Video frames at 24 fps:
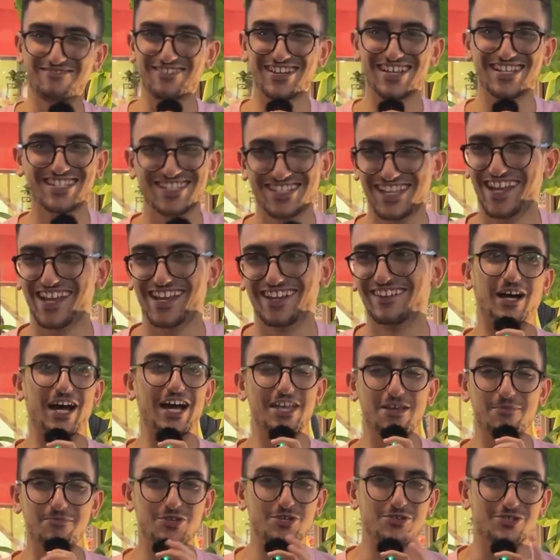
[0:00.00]
just saying. I
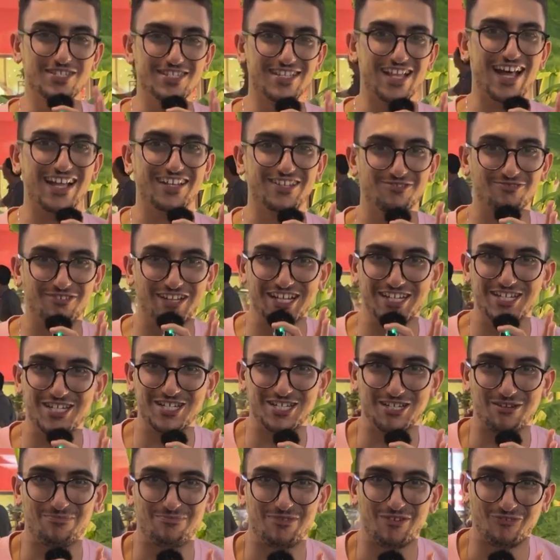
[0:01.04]
abused that
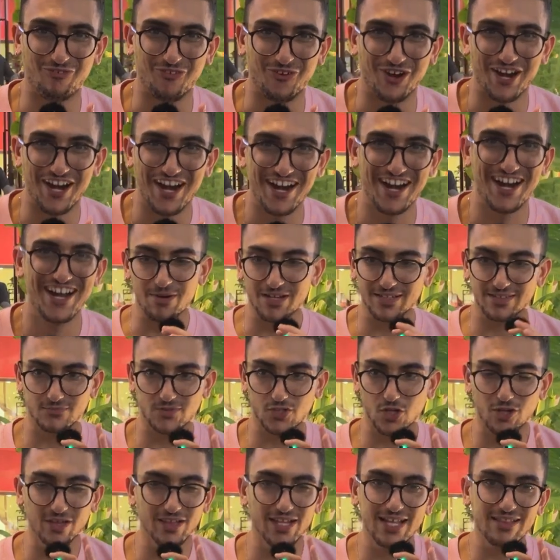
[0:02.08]
relationship before. But
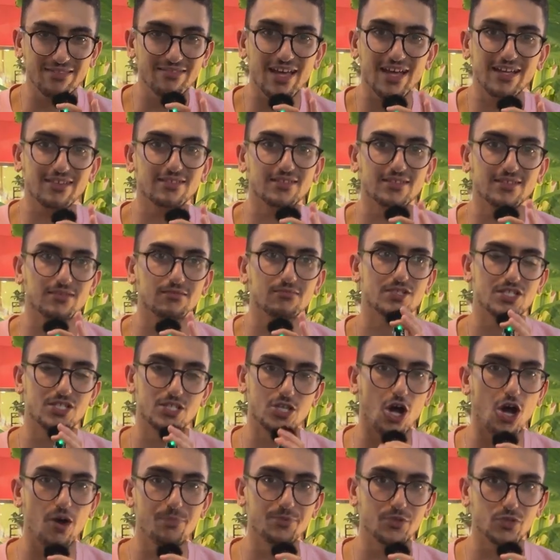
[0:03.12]
don't let that
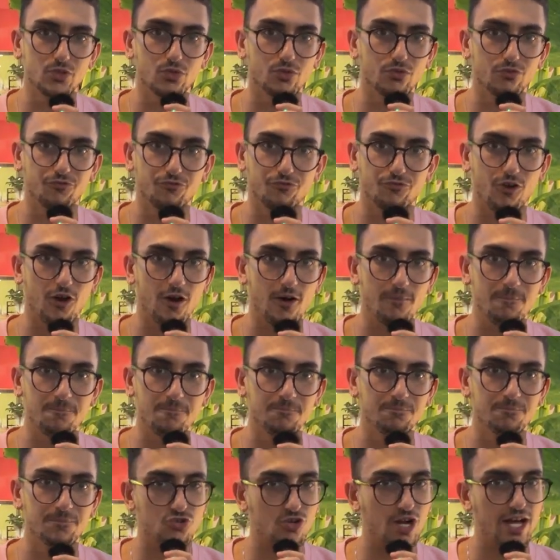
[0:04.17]
stop you
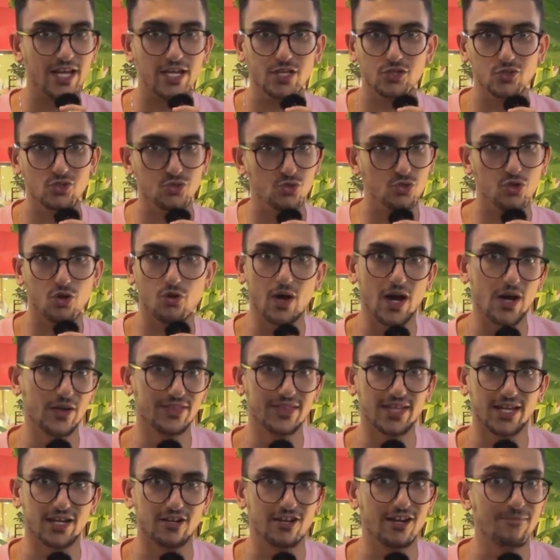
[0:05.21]
from trying to go out
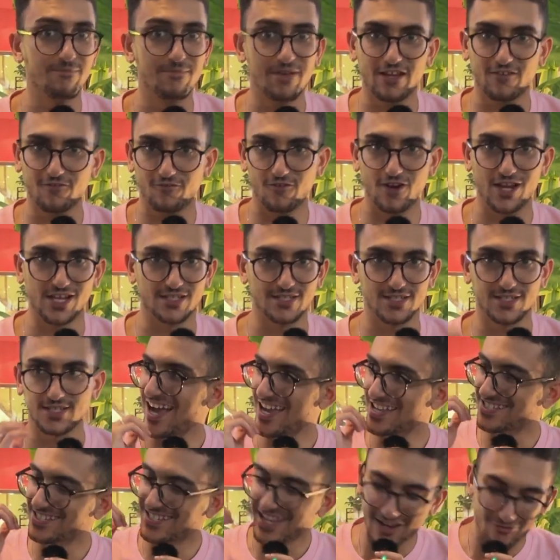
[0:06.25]
there and make friends. I
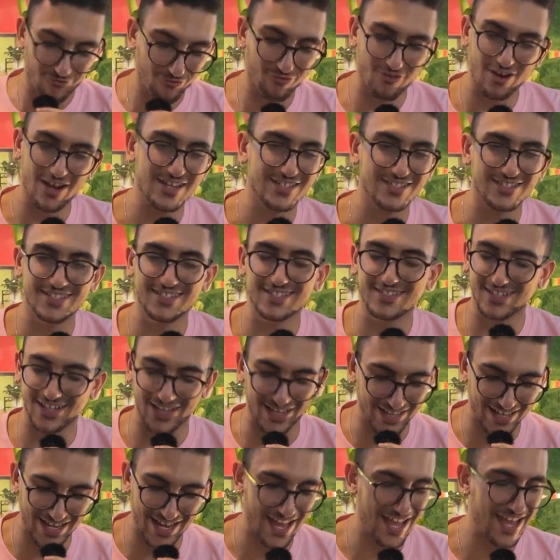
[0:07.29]
say friends
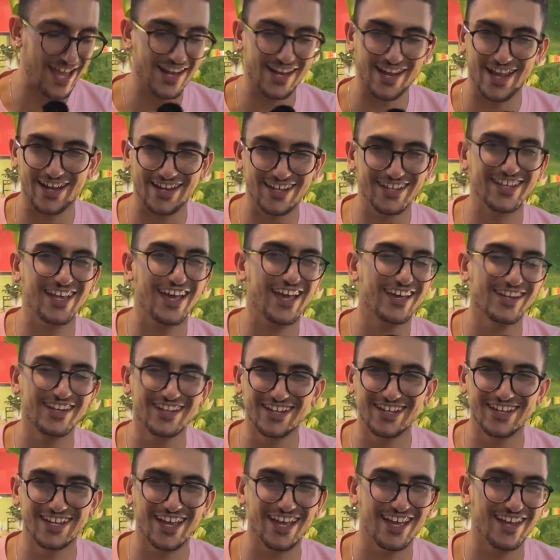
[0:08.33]
again and again and
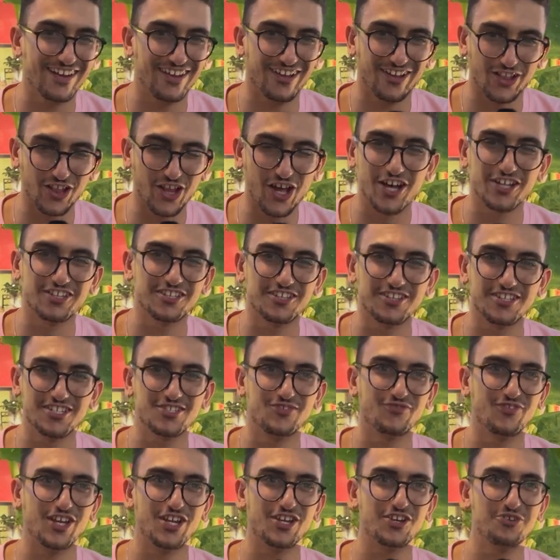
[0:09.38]
again a lot in this
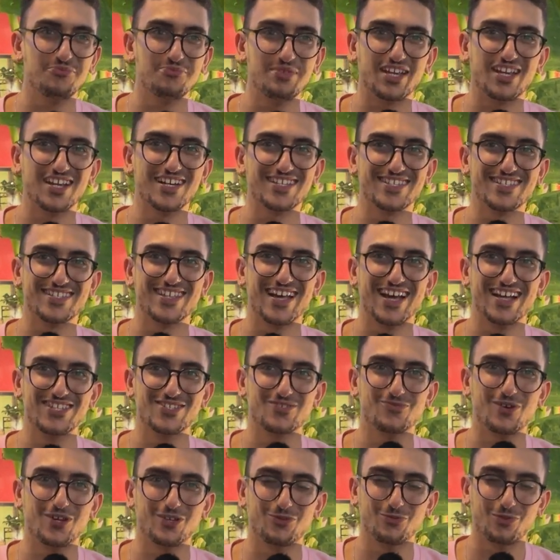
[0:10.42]
video because that's
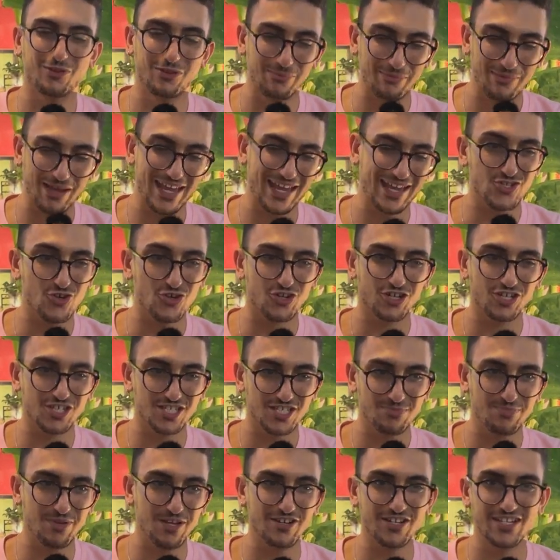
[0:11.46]
what will make your
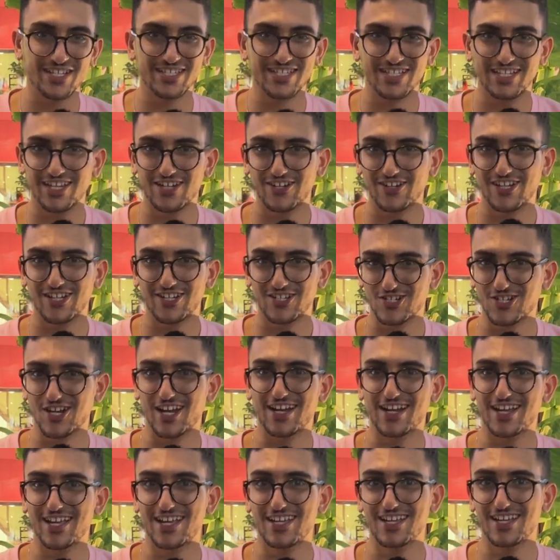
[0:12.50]
experience here in China